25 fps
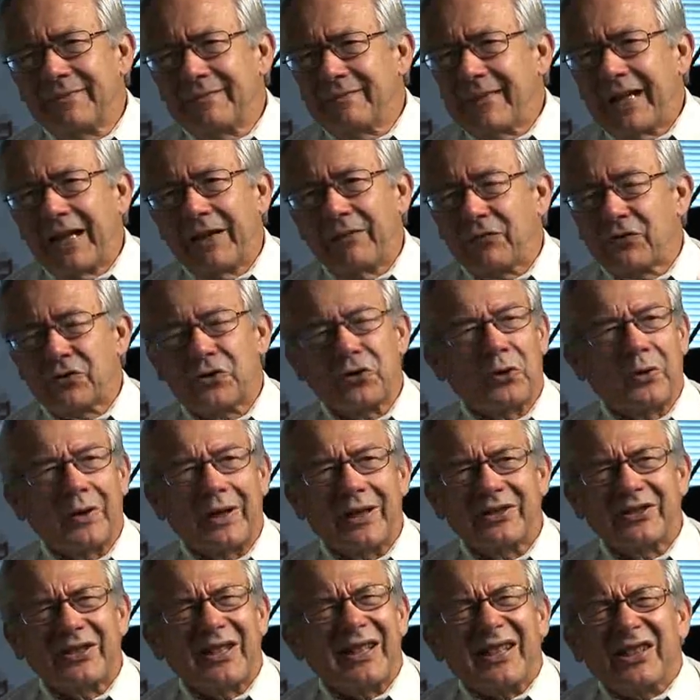if so,
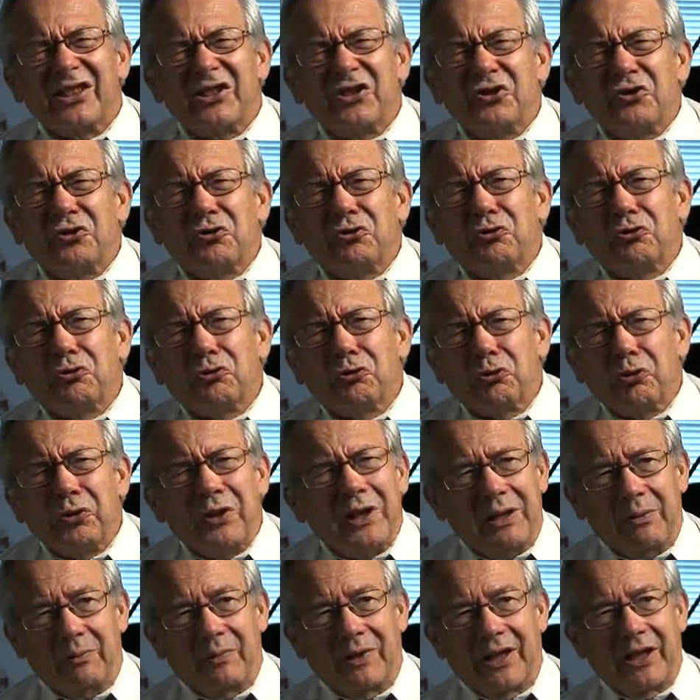it's
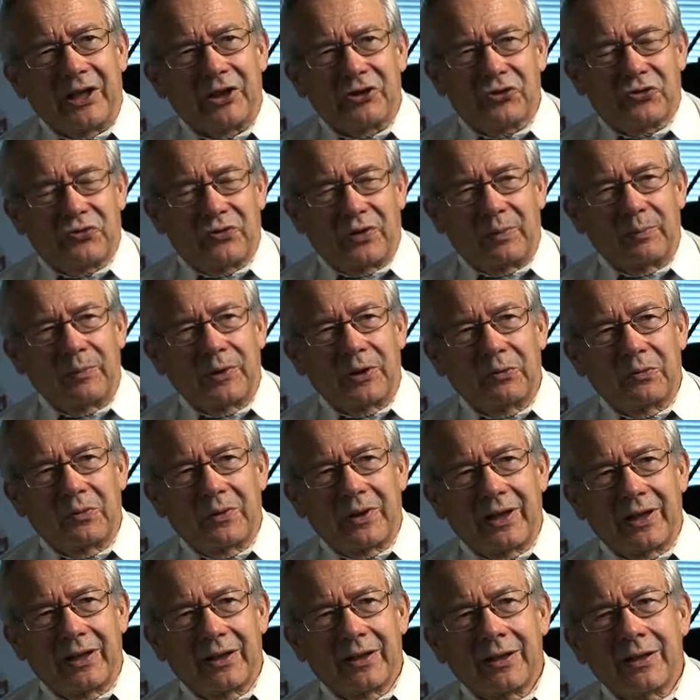extremely, extremely
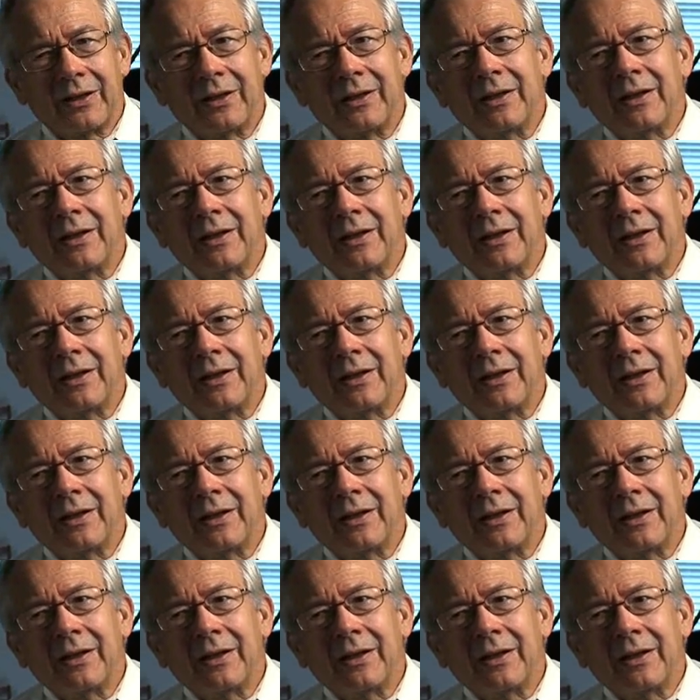rare.